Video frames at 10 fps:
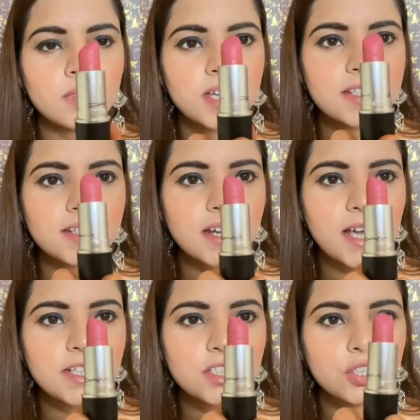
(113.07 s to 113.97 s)
It's a
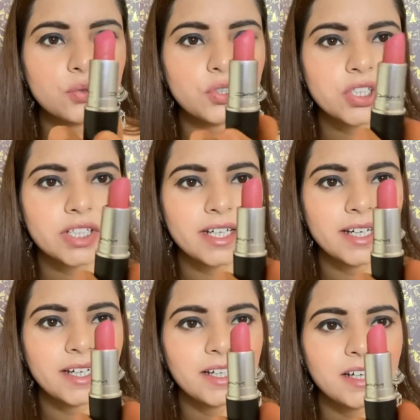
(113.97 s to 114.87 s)
nice cute
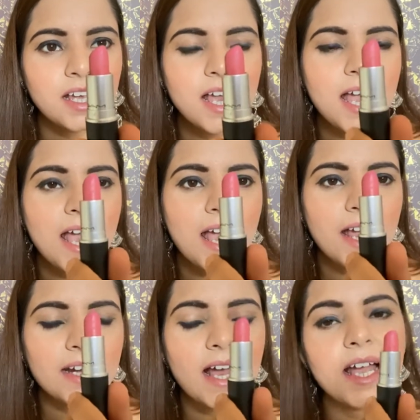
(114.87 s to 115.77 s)
shade,
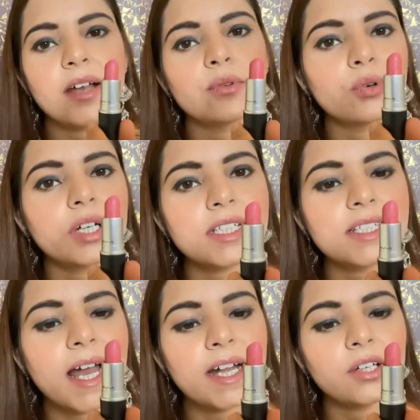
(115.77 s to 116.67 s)
and I have noticed
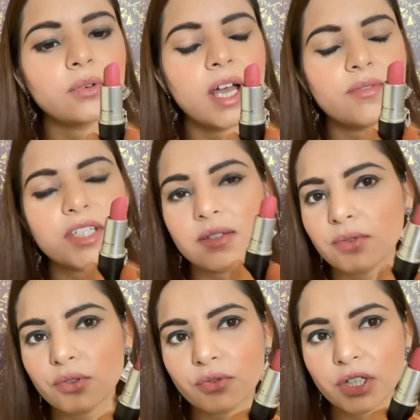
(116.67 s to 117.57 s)
that, you know, I've seen
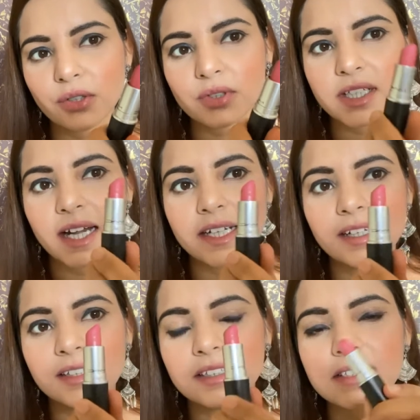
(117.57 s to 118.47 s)
few videos that
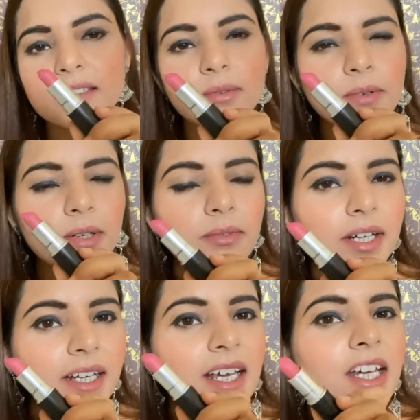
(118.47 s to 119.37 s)
this is the
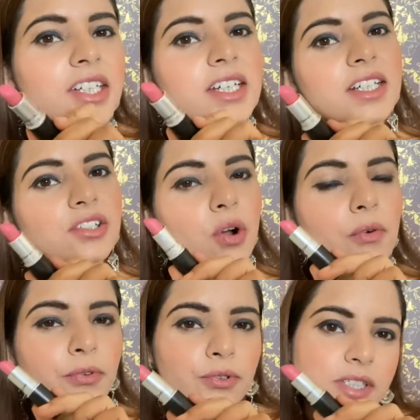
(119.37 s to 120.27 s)
favorite shades
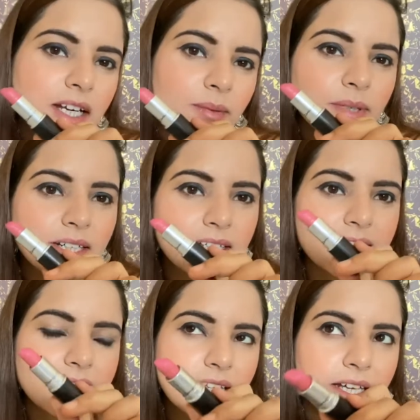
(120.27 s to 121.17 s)
of few
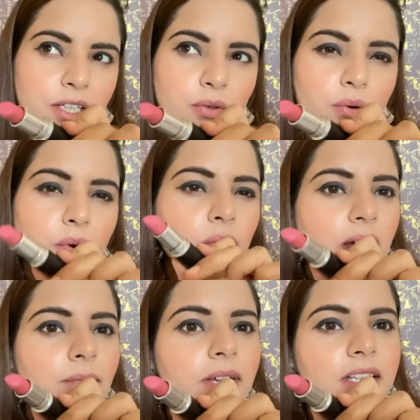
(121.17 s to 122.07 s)
celebrities, like, you know,
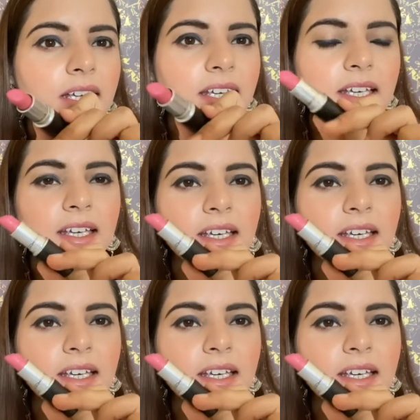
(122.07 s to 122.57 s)
Nora Fatehi,